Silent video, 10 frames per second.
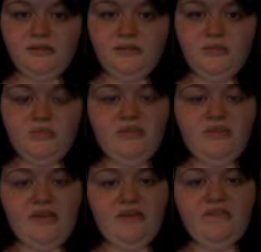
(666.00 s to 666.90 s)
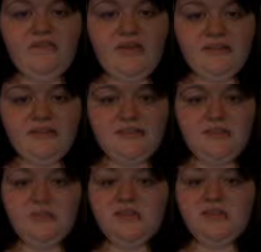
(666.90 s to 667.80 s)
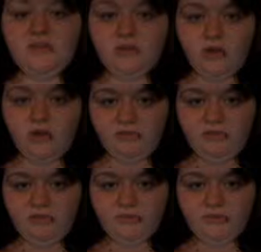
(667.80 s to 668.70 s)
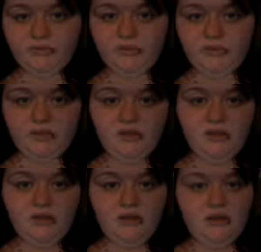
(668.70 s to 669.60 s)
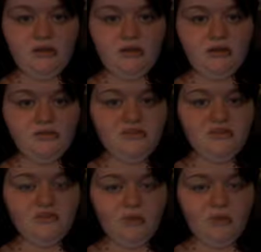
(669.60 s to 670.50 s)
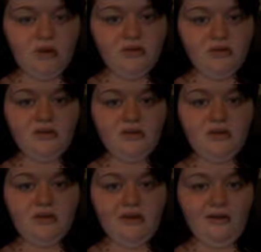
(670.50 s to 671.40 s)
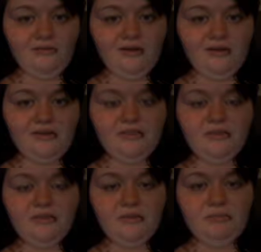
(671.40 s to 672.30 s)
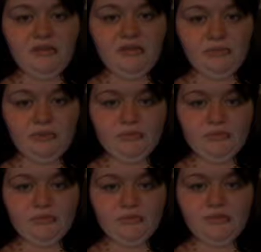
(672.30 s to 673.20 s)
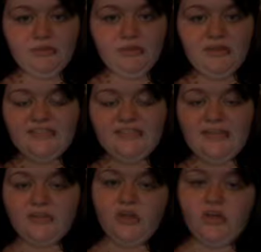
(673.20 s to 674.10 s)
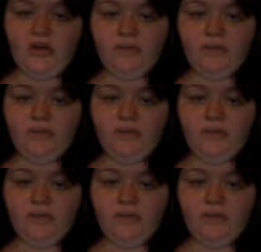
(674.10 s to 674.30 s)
when they are faced with strong people. Strong, confident people stand tall.